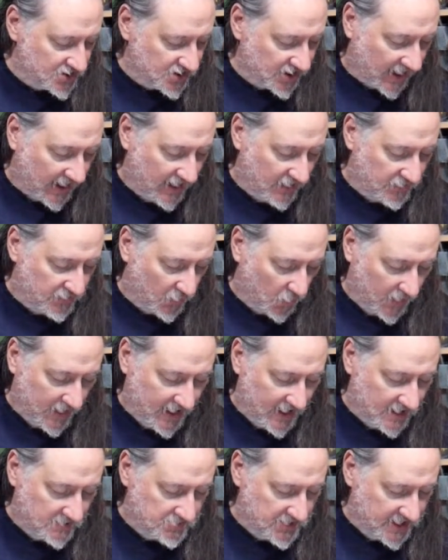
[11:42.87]
shy of
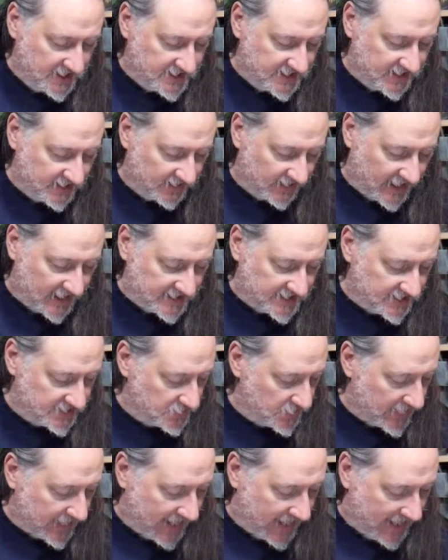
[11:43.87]
40 NPC classes
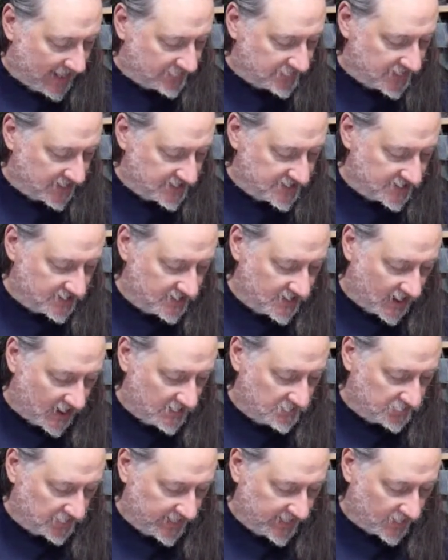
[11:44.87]
with a half dozen
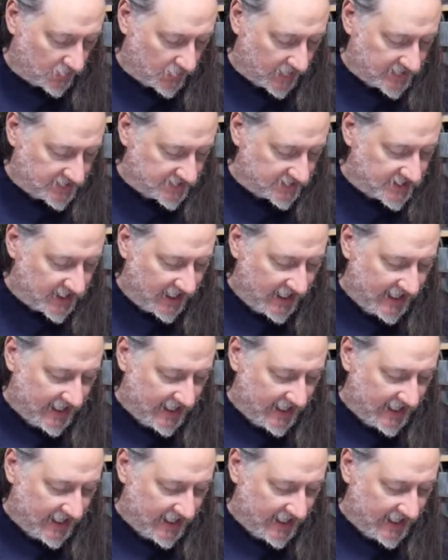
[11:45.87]
non-player races,